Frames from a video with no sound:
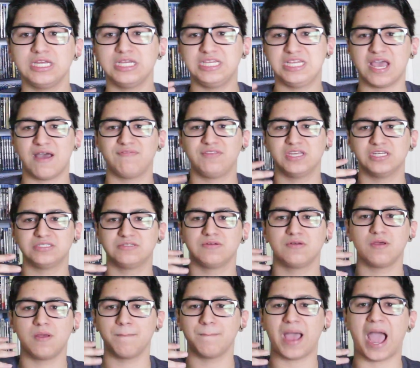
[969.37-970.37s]
He have this
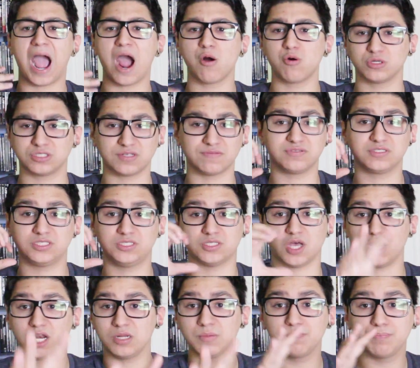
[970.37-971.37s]
powers of
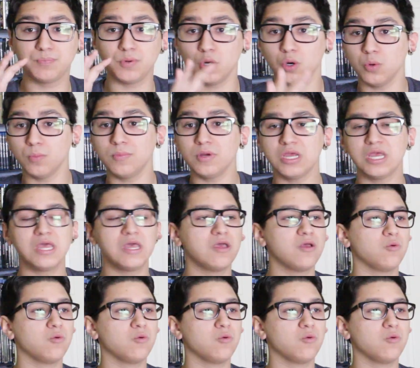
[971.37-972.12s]
sonic boom,